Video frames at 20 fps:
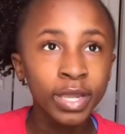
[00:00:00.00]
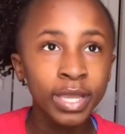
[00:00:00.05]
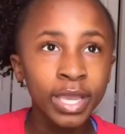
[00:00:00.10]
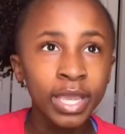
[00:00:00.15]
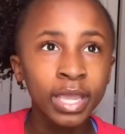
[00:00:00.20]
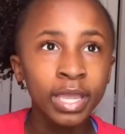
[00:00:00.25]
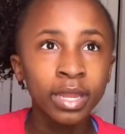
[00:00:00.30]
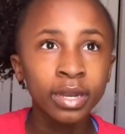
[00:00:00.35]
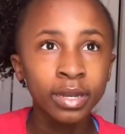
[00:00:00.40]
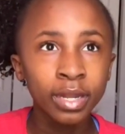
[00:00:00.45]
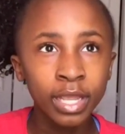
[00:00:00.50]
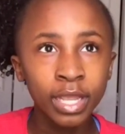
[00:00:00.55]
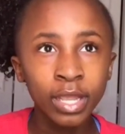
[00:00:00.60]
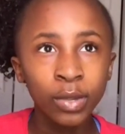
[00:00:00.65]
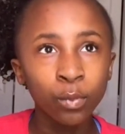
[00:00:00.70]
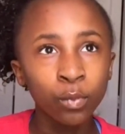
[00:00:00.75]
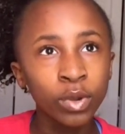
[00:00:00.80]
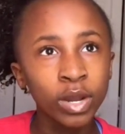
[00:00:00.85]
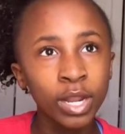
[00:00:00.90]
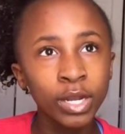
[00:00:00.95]
again,
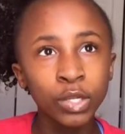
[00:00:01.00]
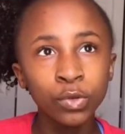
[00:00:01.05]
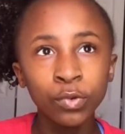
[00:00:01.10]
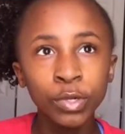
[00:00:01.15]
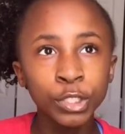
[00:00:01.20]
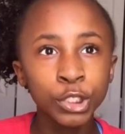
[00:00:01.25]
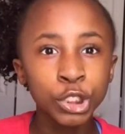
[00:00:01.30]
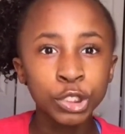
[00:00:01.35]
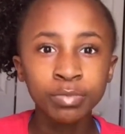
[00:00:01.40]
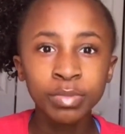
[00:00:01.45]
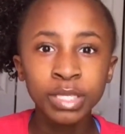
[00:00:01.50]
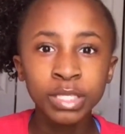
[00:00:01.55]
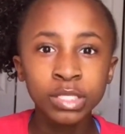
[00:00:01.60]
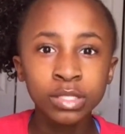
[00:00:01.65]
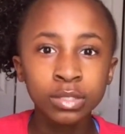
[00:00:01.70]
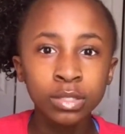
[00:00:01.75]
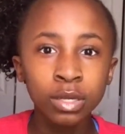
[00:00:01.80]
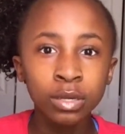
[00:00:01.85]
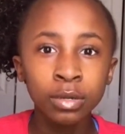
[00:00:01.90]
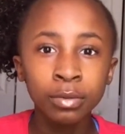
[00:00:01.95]
and when I do it, just be
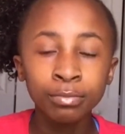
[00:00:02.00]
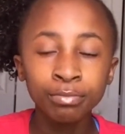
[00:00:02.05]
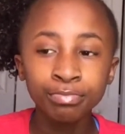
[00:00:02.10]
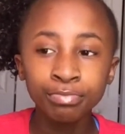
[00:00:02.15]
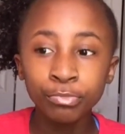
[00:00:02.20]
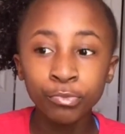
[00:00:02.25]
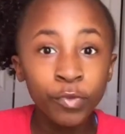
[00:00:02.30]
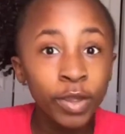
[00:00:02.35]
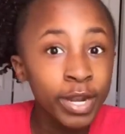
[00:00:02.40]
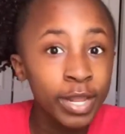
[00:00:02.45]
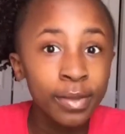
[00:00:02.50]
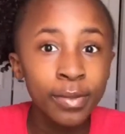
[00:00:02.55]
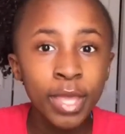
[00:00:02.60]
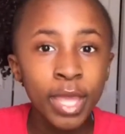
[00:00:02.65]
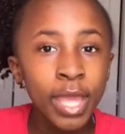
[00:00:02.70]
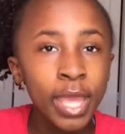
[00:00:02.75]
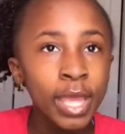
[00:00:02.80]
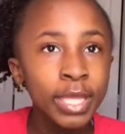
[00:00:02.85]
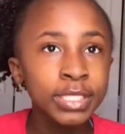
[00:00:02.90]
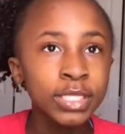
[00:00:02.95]
ready.
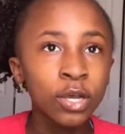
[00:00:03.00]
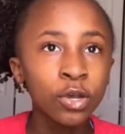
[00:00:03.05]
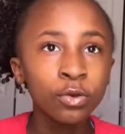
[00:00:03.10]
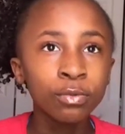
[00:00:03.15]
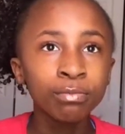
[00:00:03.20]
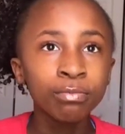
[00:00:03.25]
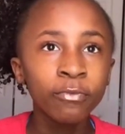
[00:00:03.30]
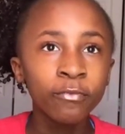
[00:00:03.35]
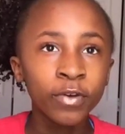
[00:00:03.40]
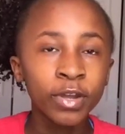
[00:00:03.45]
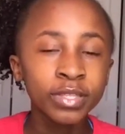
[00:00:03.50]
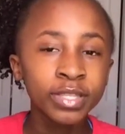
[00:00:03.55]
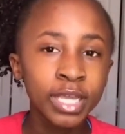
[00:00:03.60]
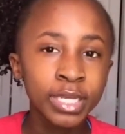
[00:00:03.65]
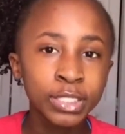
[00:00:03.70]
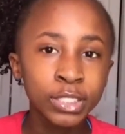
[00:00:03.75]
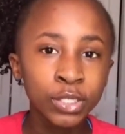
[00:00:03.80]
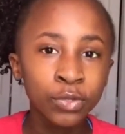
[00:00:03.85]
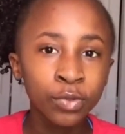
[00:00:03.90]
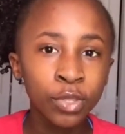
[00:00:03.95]
So, Fun
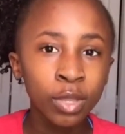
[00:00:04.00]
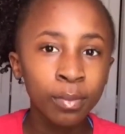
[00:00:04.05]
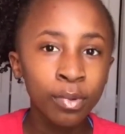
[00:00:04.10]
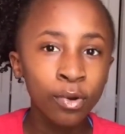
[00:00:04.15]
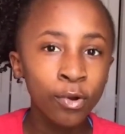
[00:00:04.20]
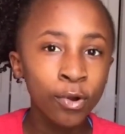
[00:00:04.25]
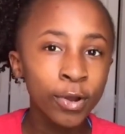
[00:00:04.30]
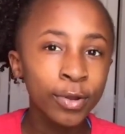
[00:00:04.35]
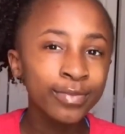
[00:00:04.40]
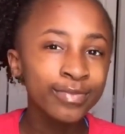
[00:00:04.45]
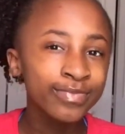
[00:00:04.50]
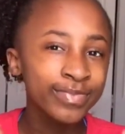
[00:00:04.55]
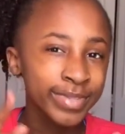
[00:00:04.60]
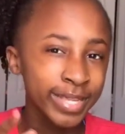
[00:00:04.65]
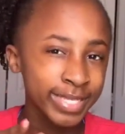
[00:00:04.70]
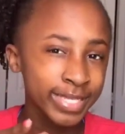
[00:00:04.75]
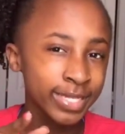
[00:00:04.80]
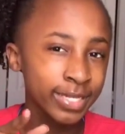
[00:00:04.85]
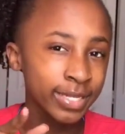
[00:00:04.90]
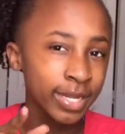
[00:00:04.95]
Things to Do When You Bored,
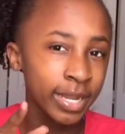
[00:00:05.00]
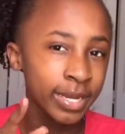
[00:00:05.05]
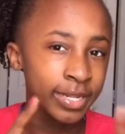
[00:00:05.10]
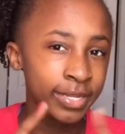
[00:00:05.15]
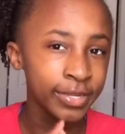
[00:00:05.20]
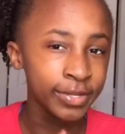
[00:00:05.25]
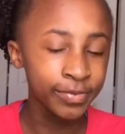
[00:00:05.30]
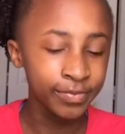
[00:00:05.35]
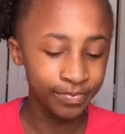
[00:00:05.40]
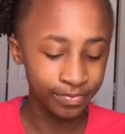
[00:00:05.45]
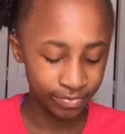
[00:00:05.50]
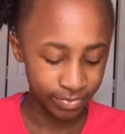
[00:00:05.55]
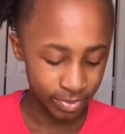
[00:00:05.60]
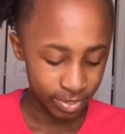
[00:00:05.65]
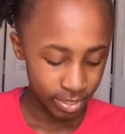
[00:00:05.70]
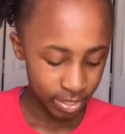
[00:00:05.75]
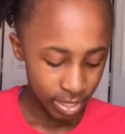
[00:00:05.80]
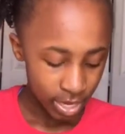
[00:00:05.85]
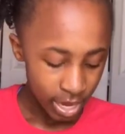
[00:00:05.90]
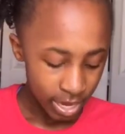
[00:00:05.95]
that's a good idea.
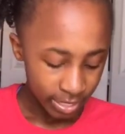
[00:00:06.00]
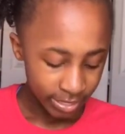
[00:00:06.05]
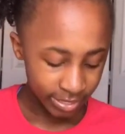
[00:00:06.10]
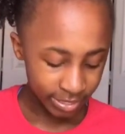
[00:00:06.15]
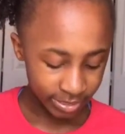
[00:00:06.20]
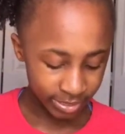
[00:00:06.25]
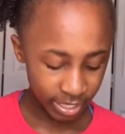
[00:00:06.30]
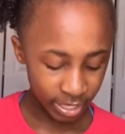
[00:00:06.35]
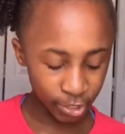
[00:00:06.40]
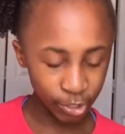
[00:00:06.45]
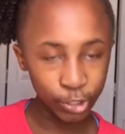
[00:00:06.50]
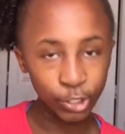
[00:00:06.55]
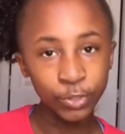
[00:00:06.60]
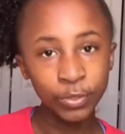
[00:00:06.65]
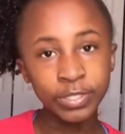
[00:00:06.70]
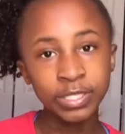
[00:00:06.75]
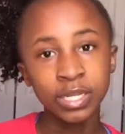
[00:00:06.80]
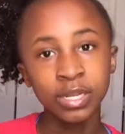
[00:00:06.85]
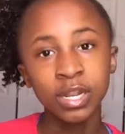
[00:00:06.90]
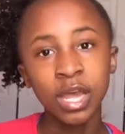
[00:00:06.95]
Next thing you can
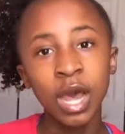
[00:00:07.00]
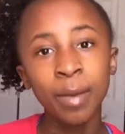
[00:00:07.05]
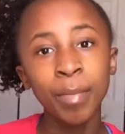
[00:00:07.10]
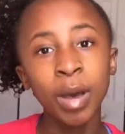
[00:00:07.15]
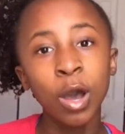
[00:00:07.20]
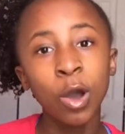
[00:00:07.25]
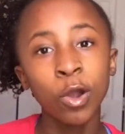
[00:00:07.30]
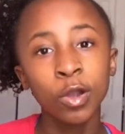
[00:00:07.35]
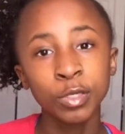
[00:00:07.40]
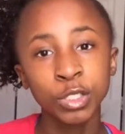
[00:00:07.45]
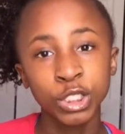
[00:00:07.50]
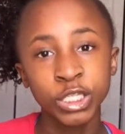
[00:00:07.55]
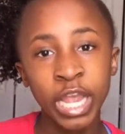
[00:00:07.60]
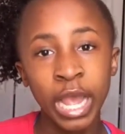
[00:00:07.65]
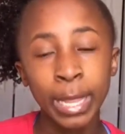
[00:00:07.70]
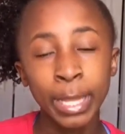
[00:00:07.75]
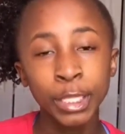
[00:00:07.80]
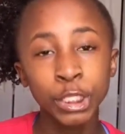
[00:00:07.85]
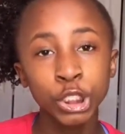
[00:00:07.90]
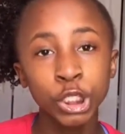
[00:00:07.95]
do is a Knot My Arms
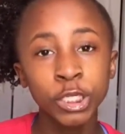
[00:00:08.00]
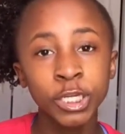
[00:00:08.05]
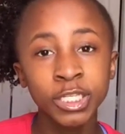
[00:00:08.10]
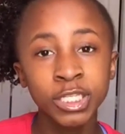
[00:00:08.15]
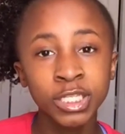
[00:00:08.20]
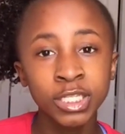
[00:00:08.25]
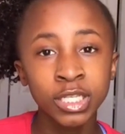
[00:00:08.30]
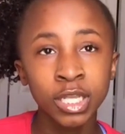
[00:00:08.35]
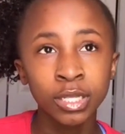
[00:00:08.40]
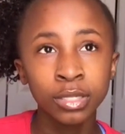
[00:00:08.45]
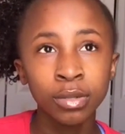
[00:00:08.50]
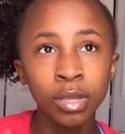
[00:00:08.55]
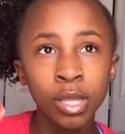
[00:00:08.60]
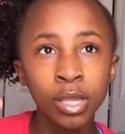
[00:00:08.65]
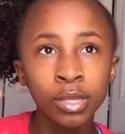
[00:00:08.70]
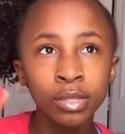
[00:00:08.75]
challenge. This is a